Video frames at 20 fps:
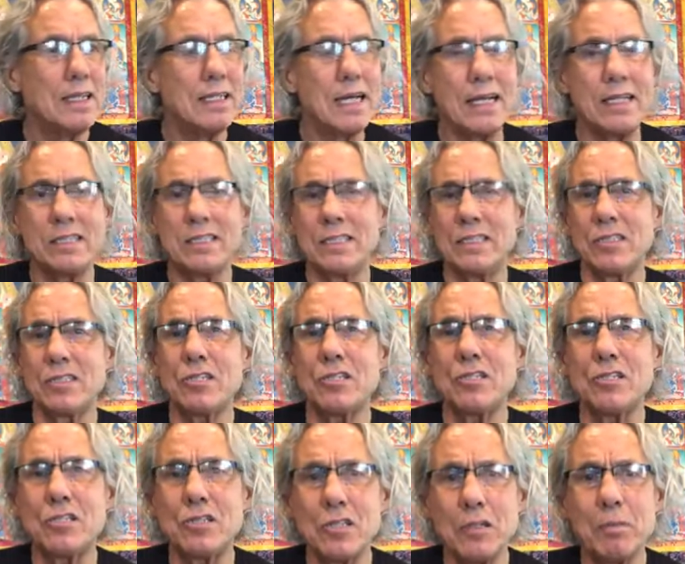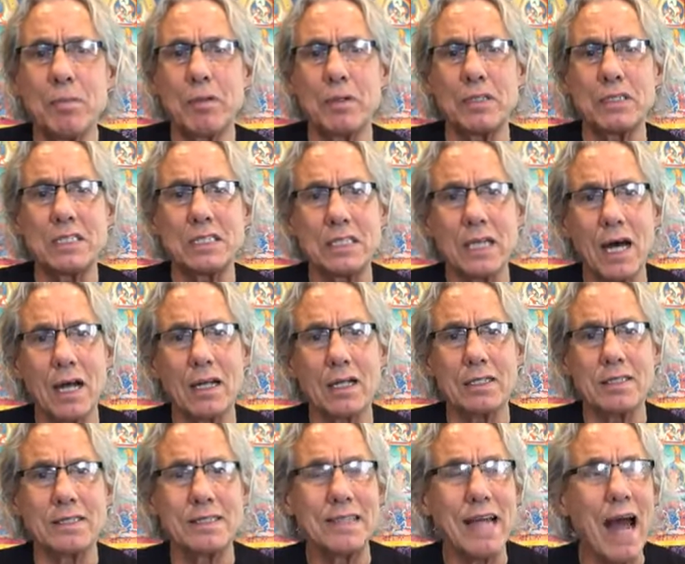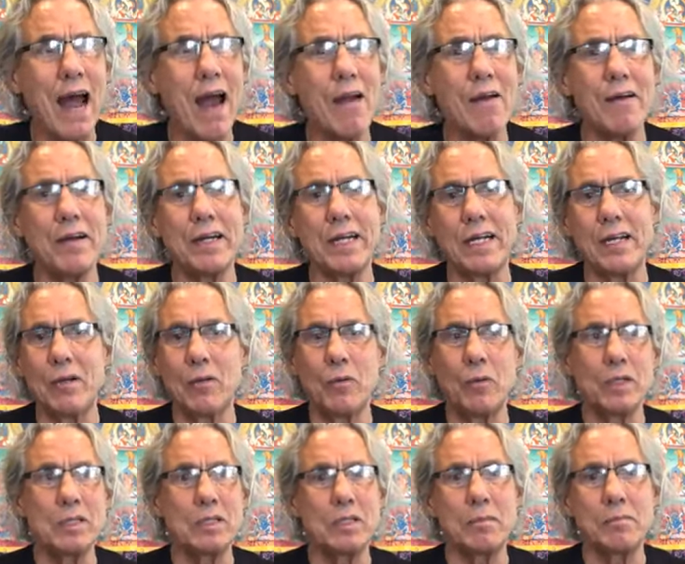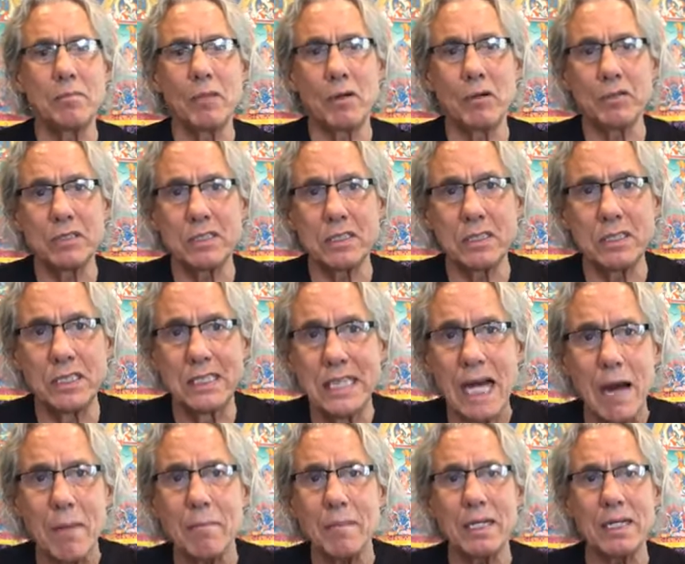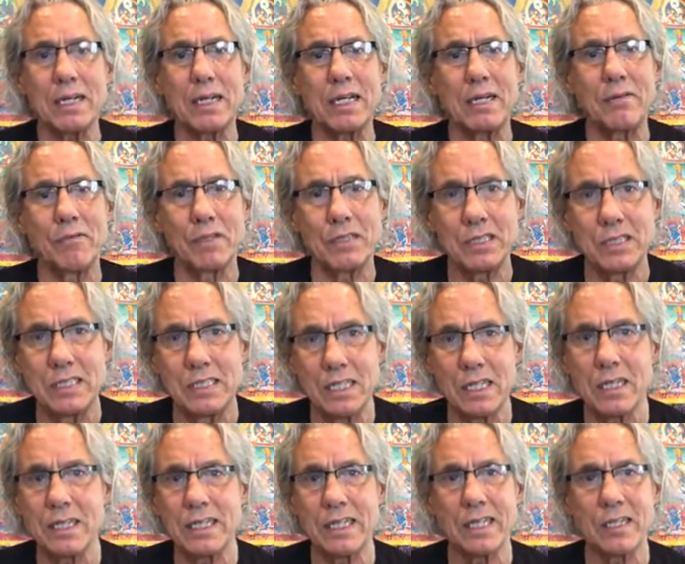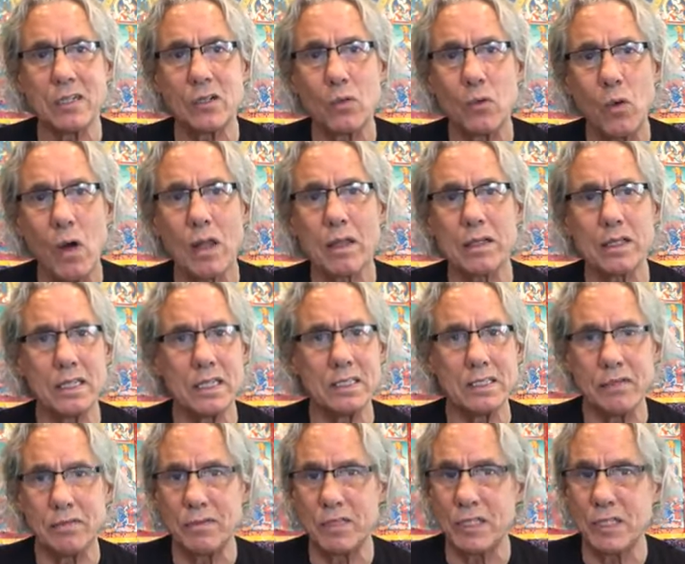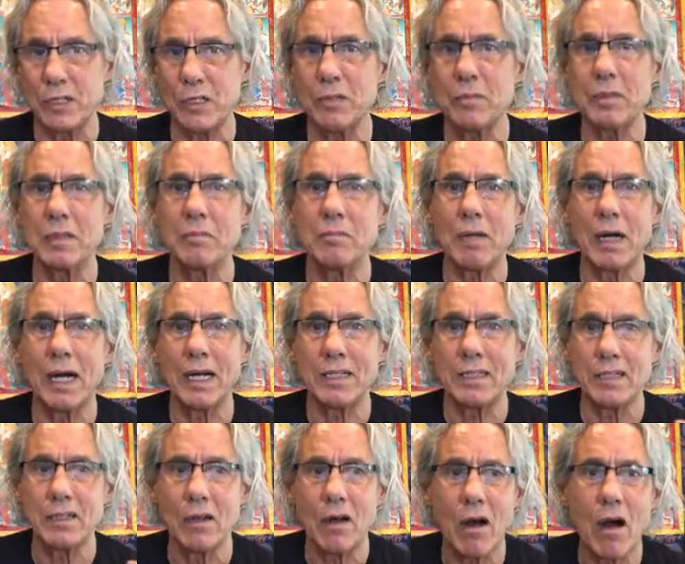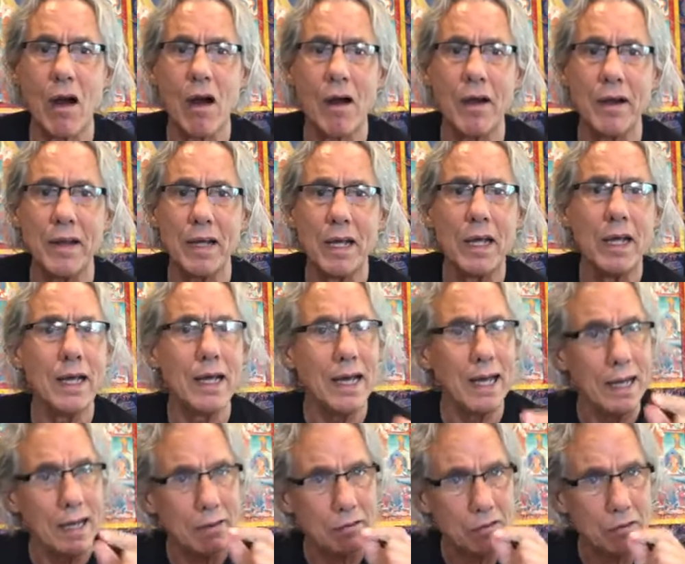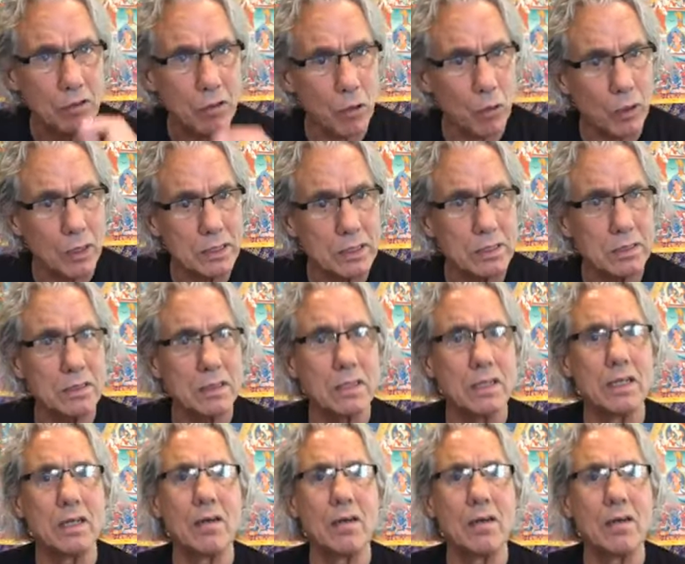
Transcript: that is in super solidarity with the most dynamically resilient qualities of the human mind and heart, and of course,